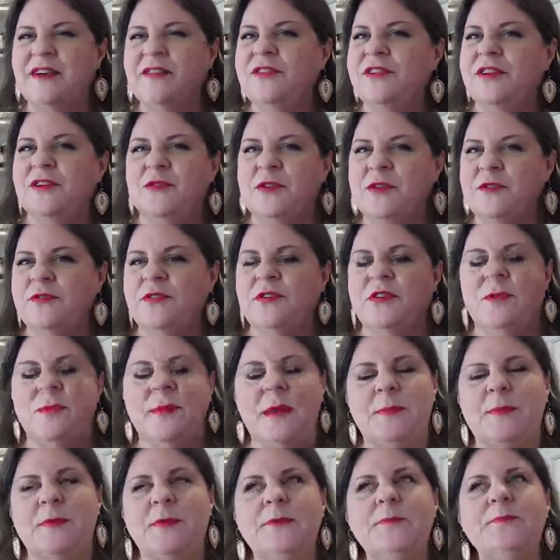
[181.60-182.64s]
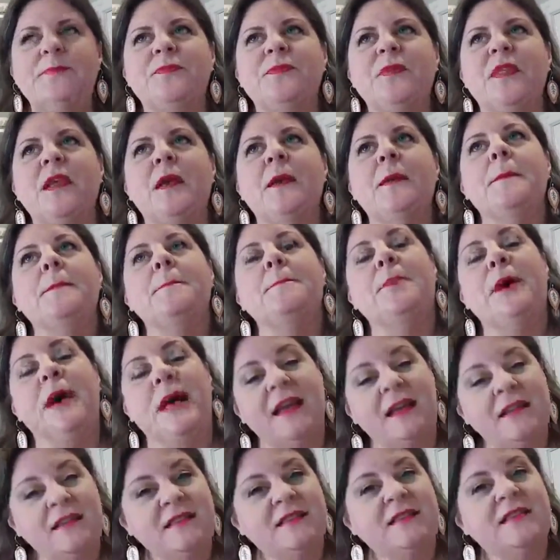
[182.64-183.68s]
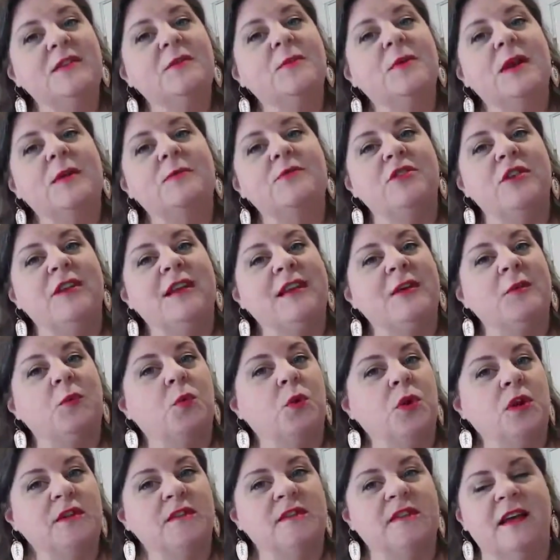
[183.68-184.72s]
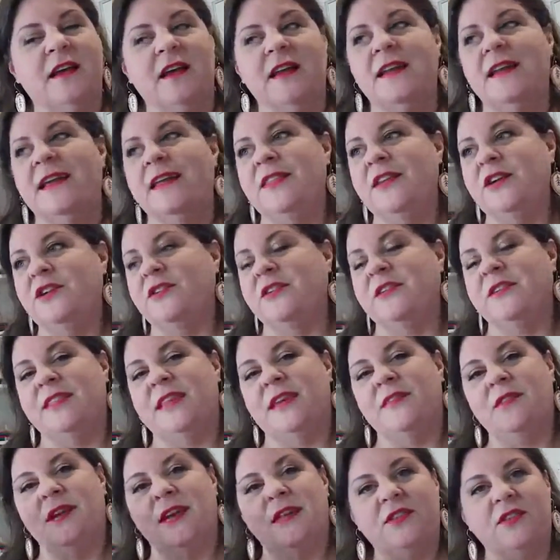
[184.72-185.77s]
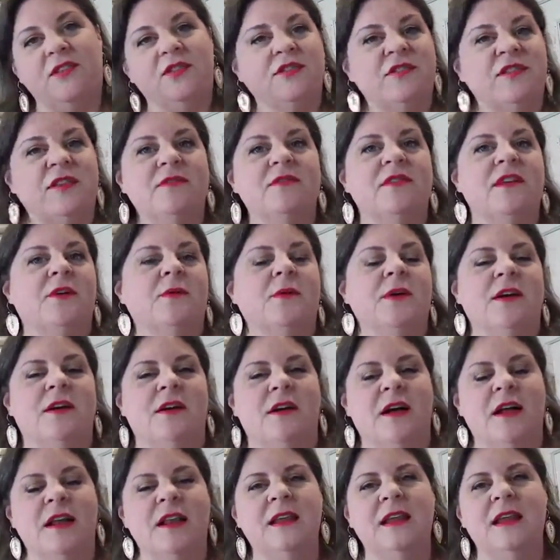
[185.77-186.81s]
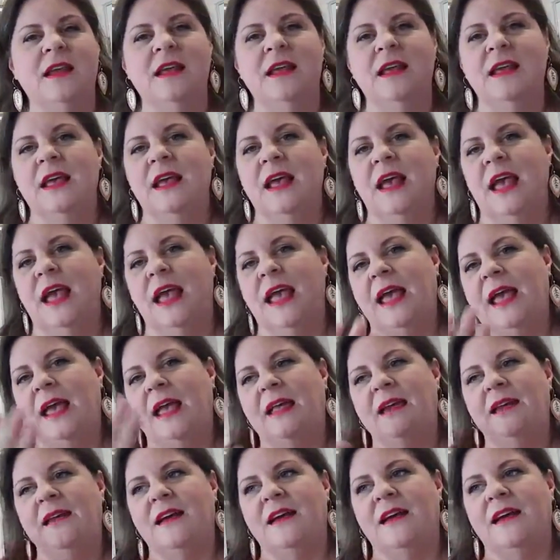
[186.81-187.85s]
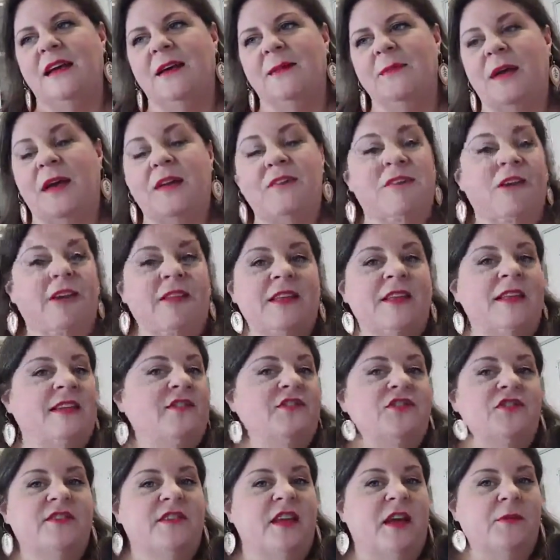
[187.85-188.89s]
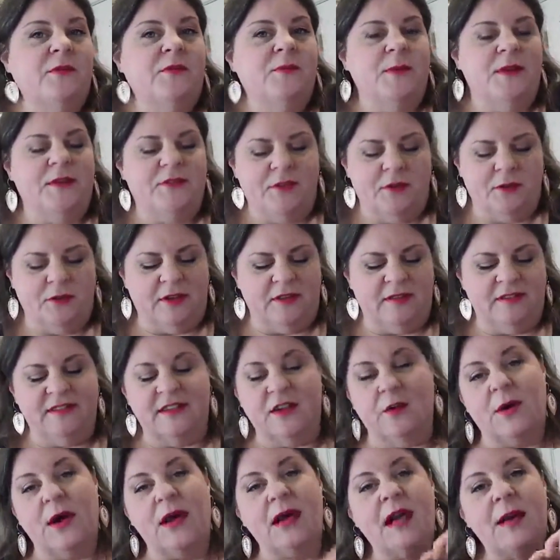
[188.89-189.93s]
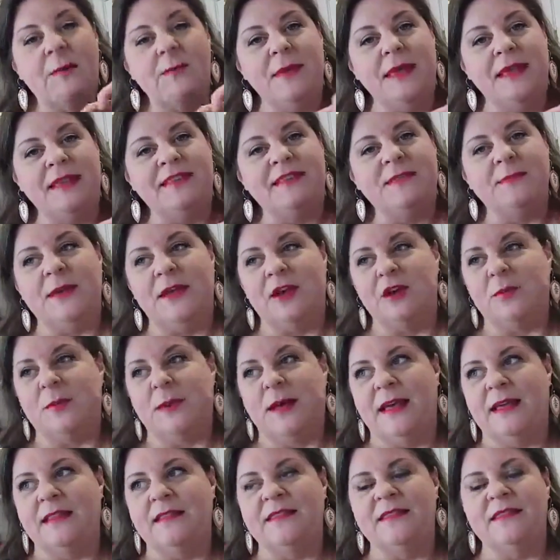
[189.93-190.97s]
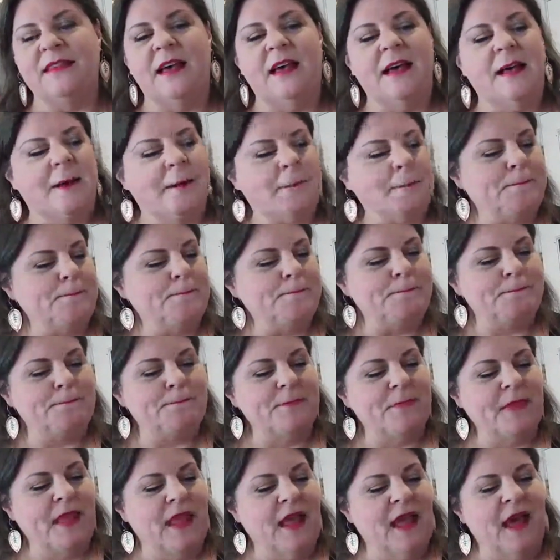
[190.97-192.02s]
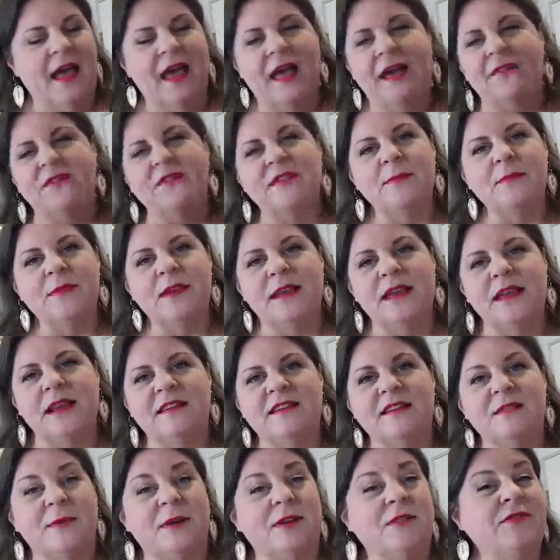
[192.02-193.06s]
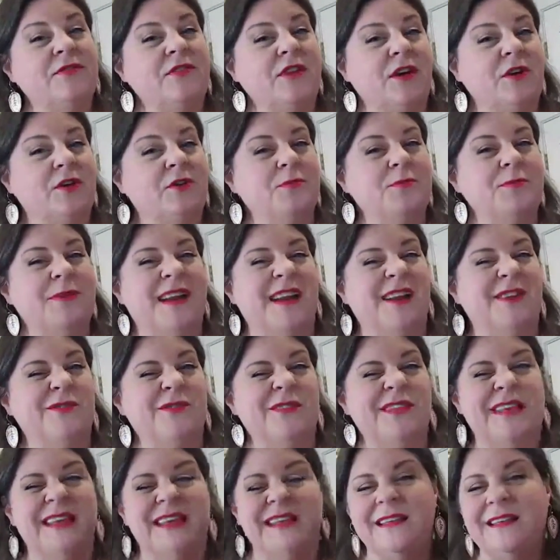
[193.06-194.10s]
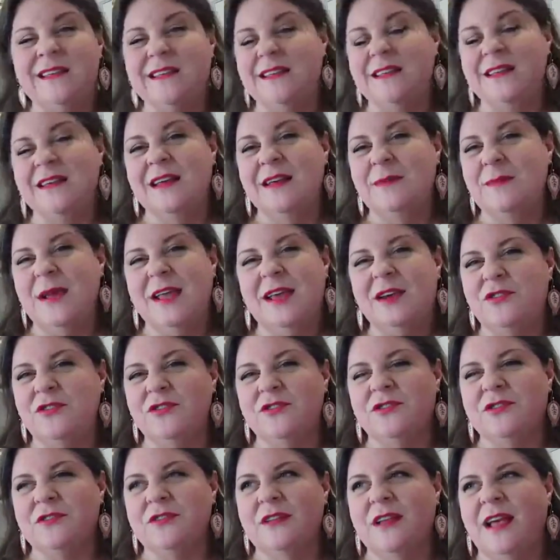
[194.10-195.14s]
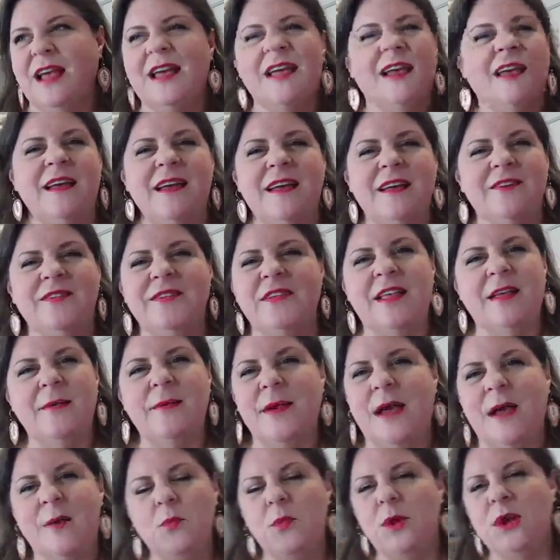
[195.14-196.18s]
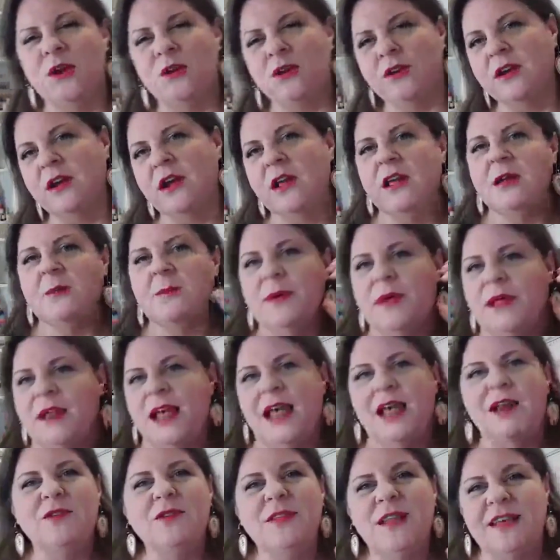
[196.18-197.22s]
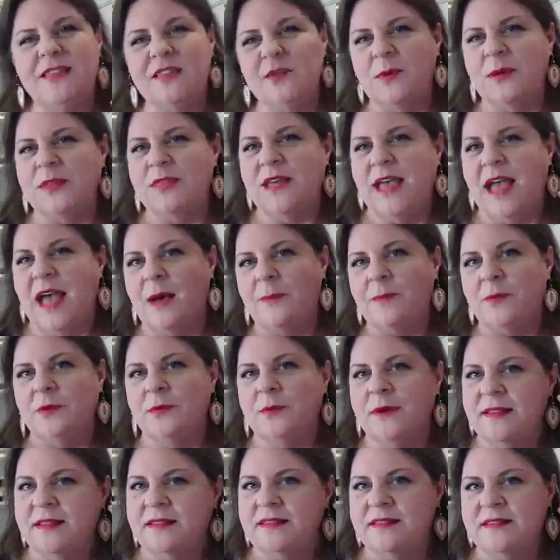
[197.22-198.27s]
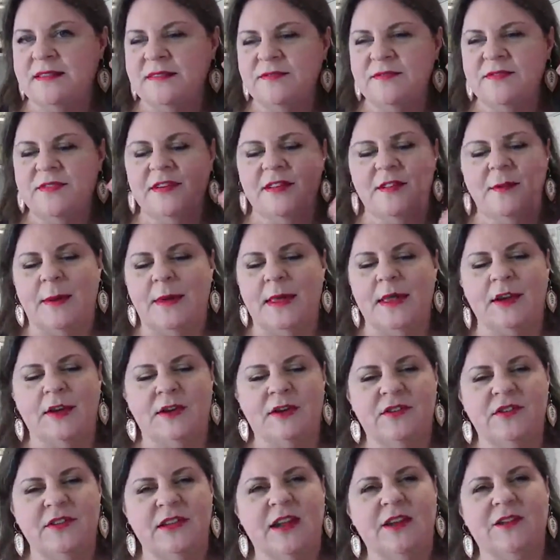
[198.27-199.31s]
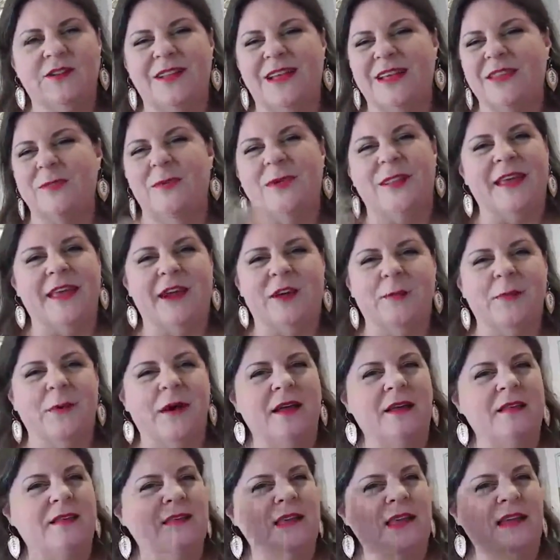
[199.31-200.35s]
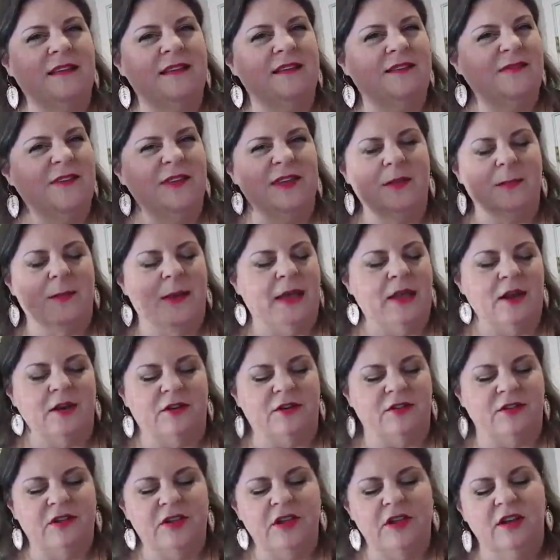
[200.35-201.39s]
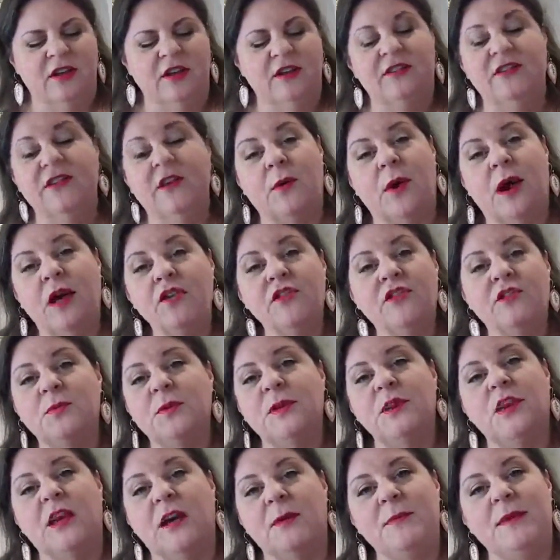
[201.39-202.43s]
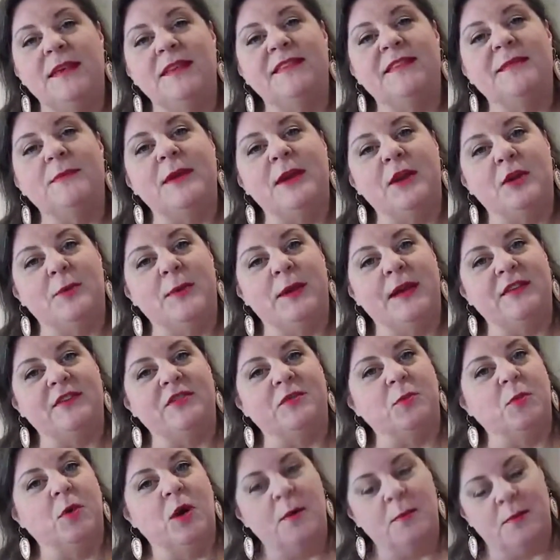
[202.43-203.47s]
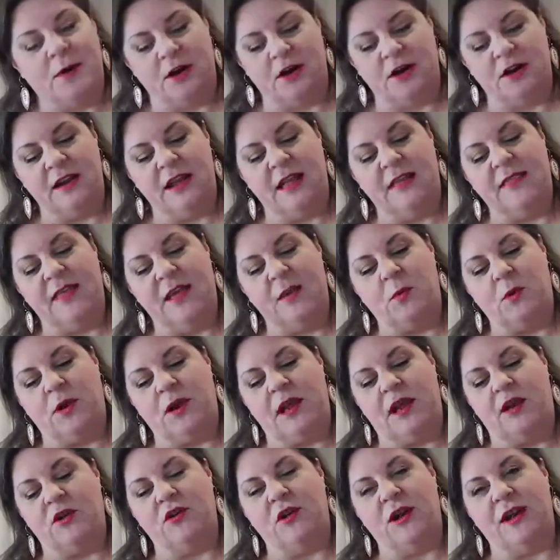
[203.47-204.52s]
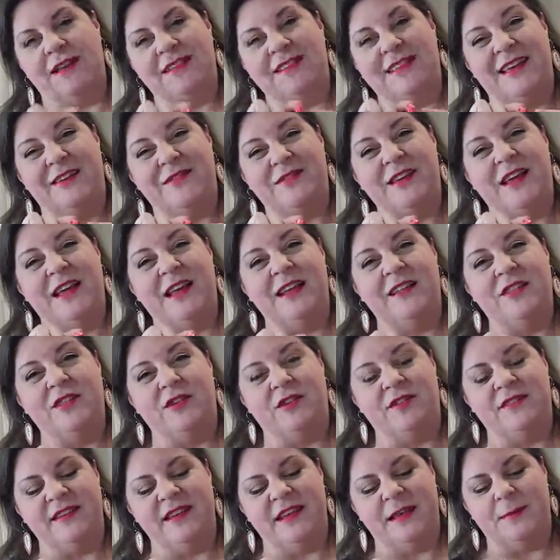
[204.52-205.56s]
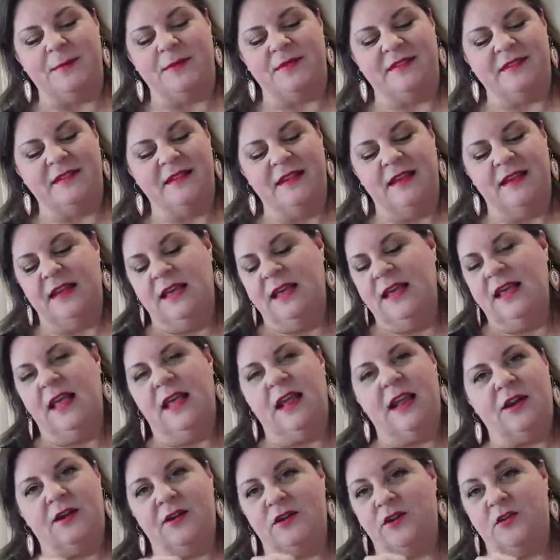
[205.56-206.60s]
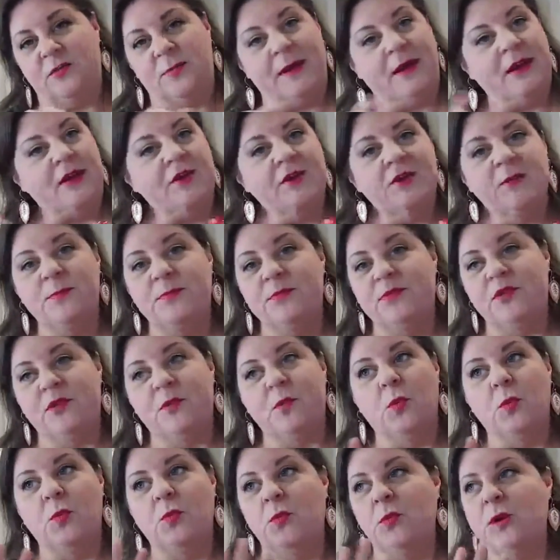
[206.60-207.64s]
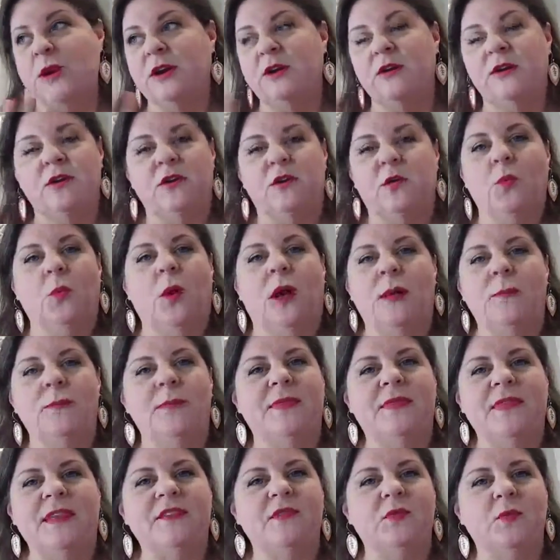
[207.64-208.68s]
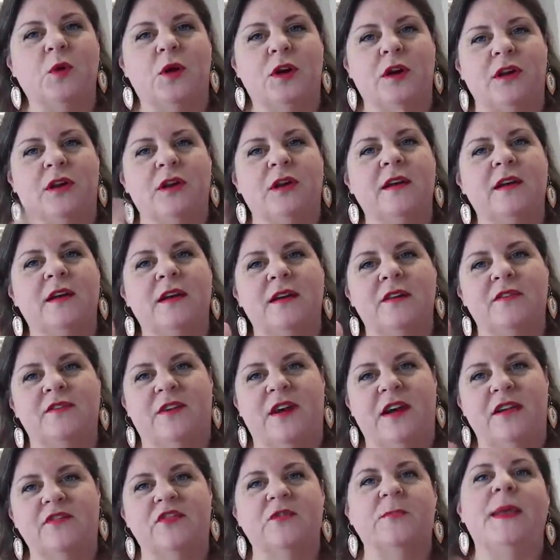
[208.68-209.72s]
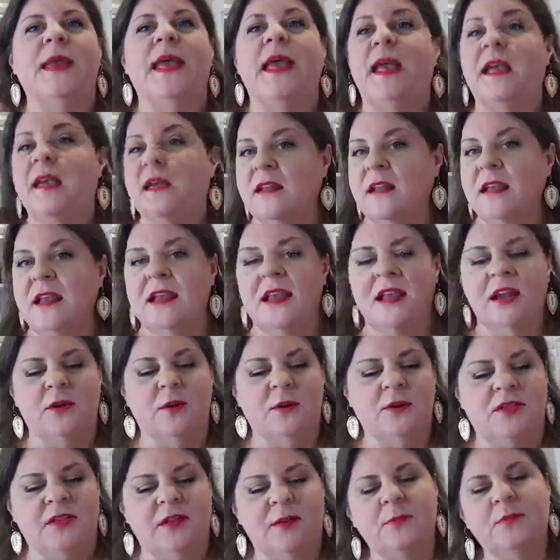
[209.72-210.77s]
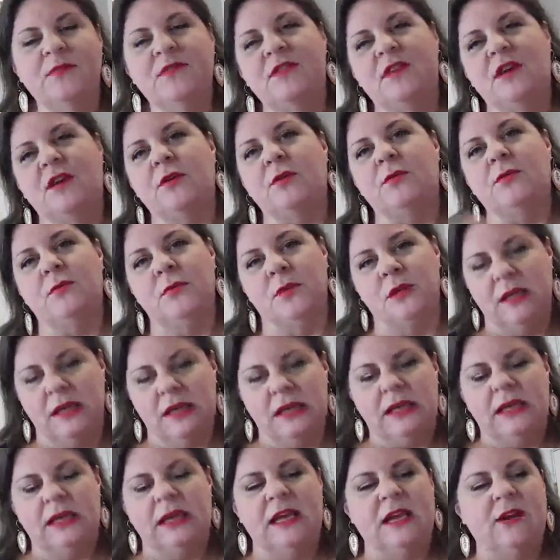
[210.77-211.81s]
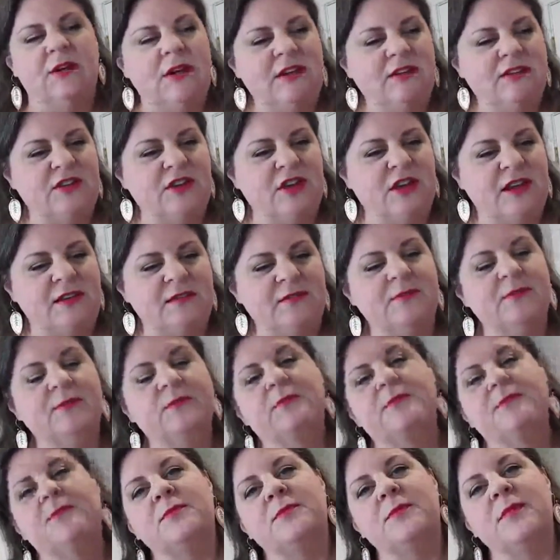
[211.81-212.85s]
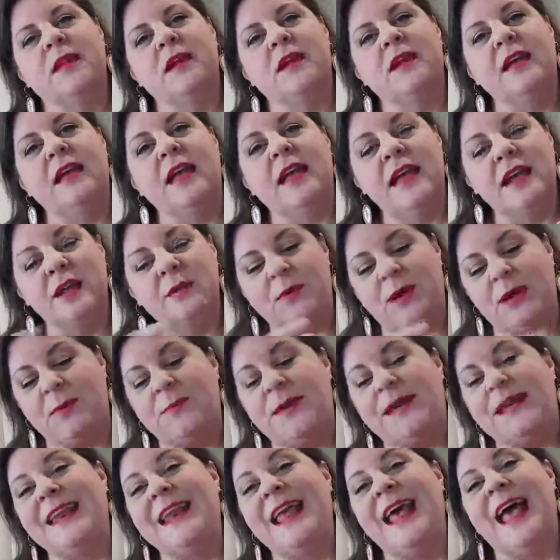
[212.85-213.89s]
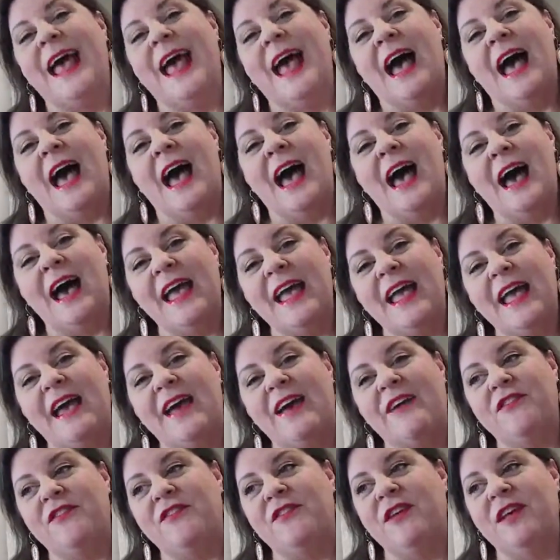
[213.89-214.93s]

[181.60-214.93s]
in a room full of people. But when I'm trying to get work done and they've got their stuff going on, and I found that it's just helped me to focus. So I got me some earbuds. I have some that connect to my phone, but I don't really, my ears, I feel like I'm weird, but I don't like the way the Apple ones feel in my ears, and I don't like the way the AirPod things feel in my ears. So I just went and got me some earbuds from Walmart, and they work out great because they have tiny little tips. And I don't know if my ears are weird or what, but these work fine for me, and I can hear with them, so hearing's good. Anyway, but I have